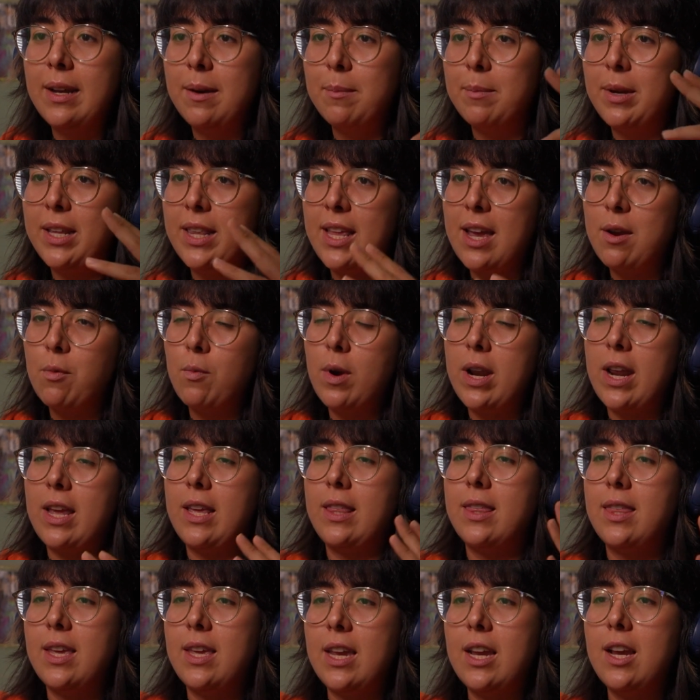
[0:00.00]
But then when I
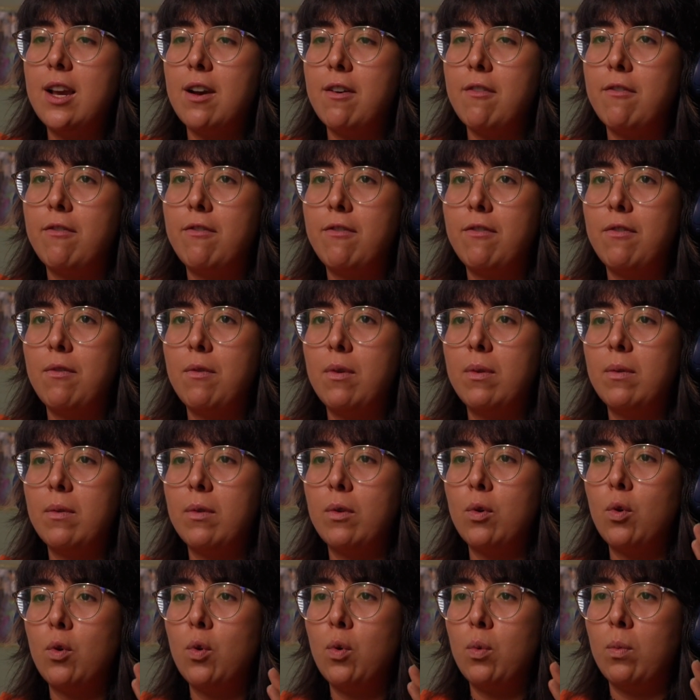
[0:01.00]
think of
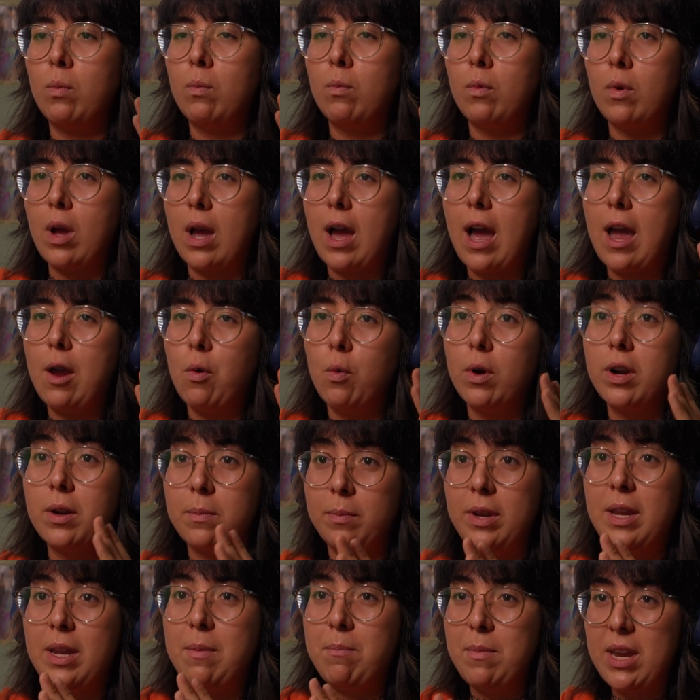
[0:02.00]
I want to
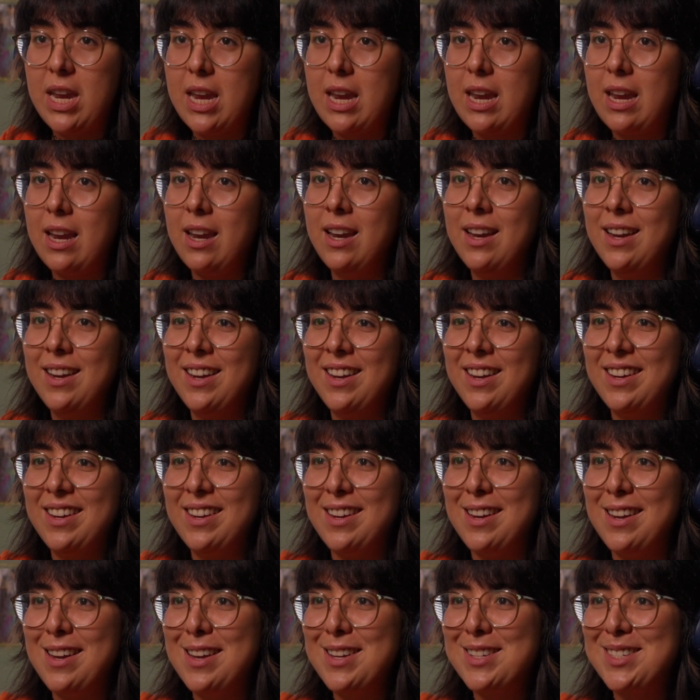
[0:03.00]
be me,
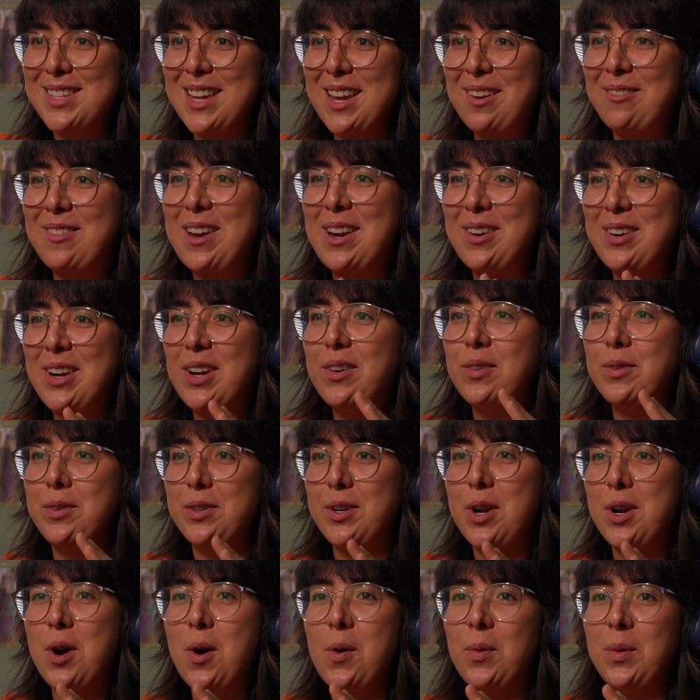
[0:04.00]
it's like very
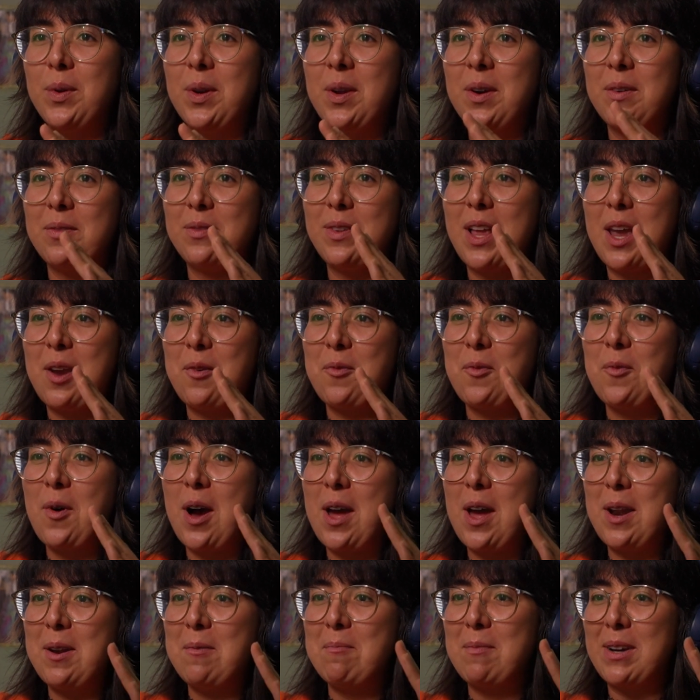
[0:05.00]
unknown of like
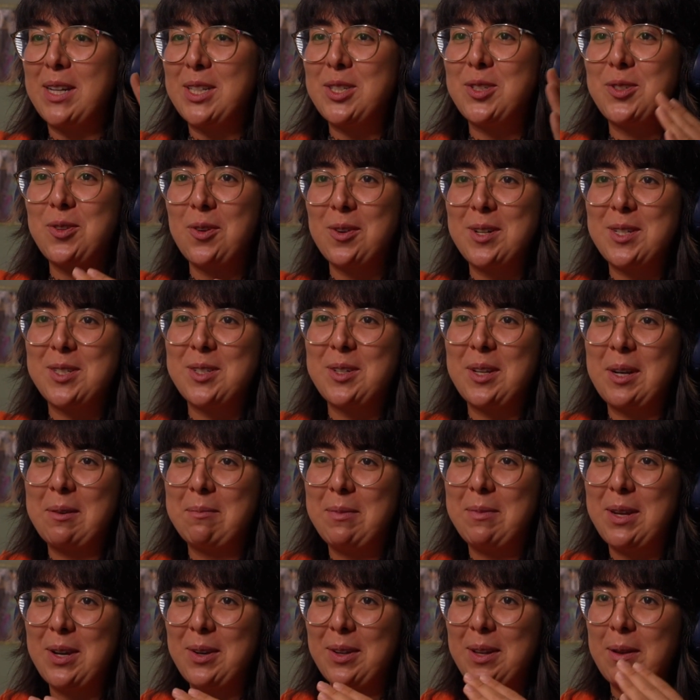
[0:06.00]
what my story is going to
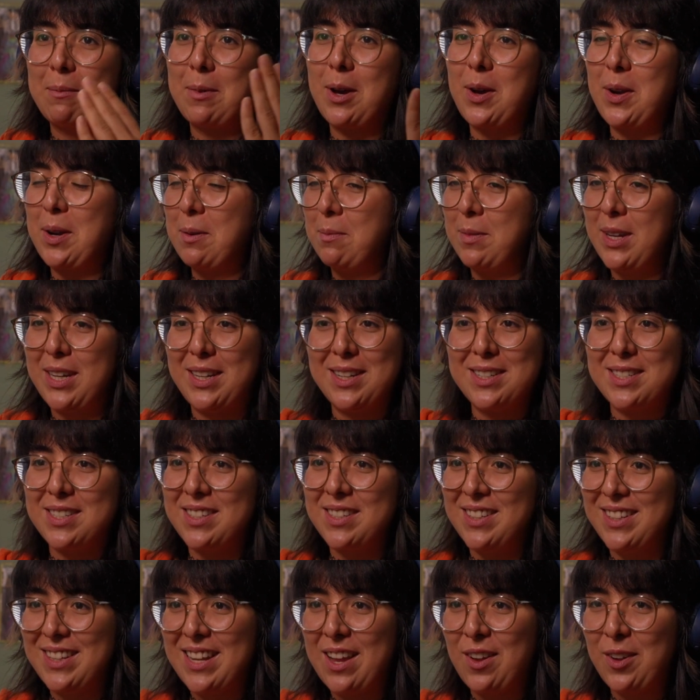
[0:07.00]
be all about it, because
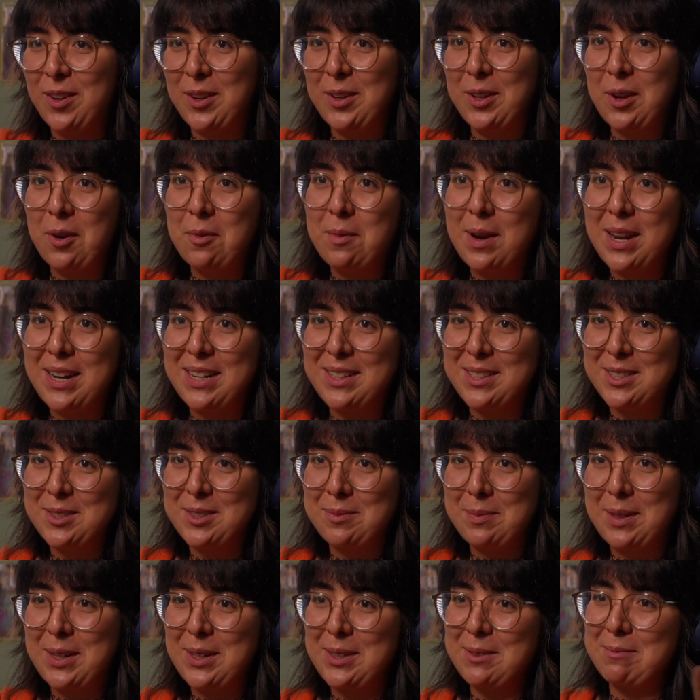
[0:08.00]
nobody
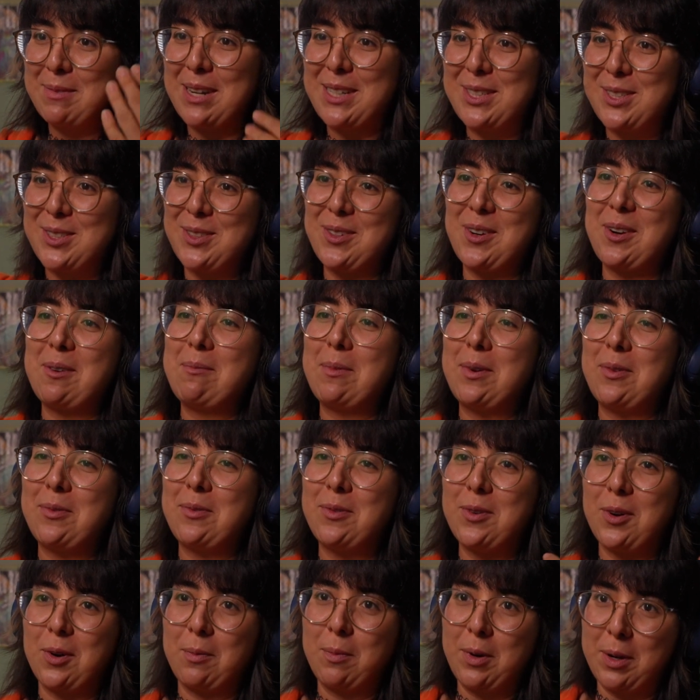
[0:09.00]
experienced my story
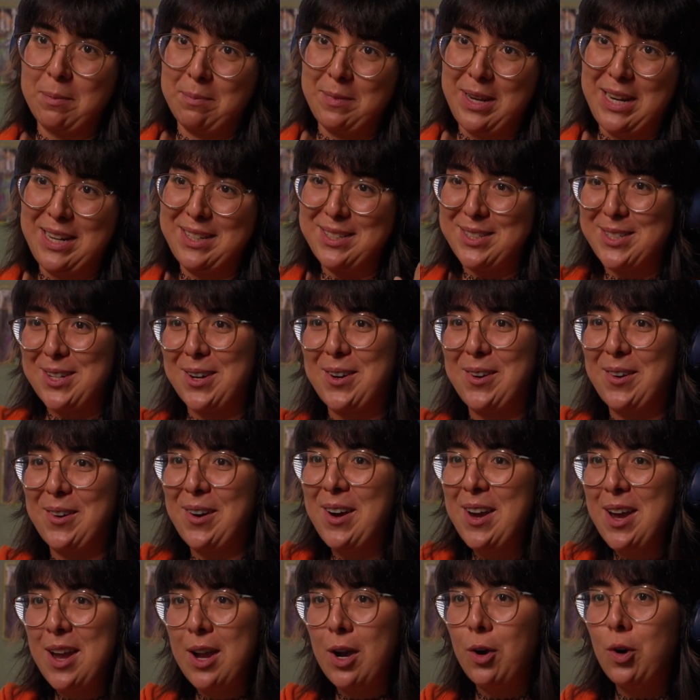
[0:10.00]
before but me. So
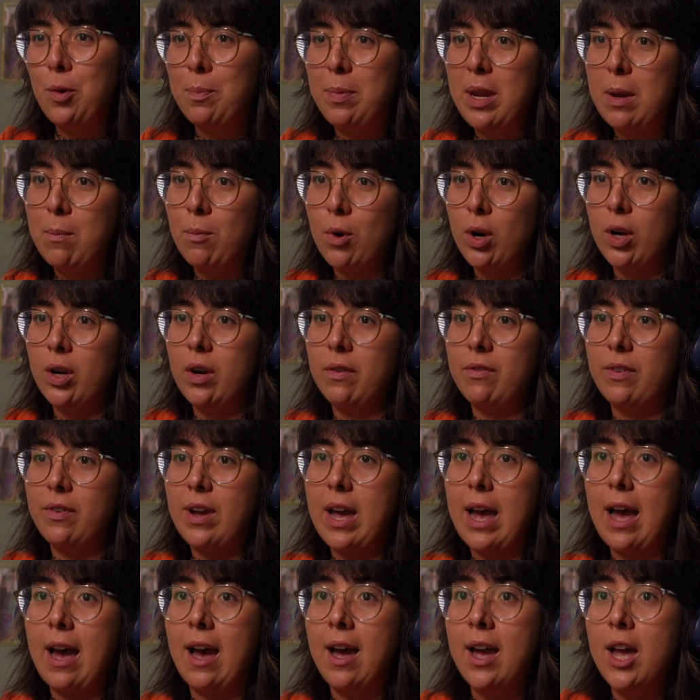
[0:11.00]
it will be more of
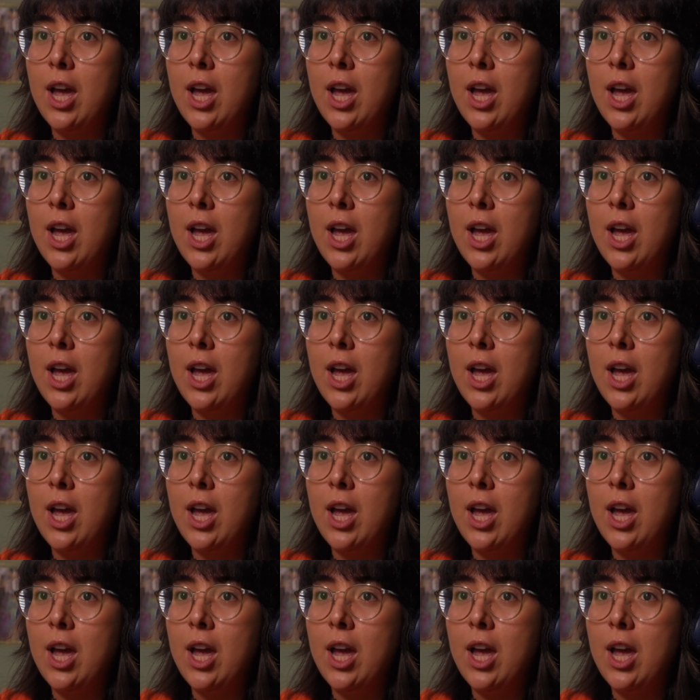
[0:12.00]
a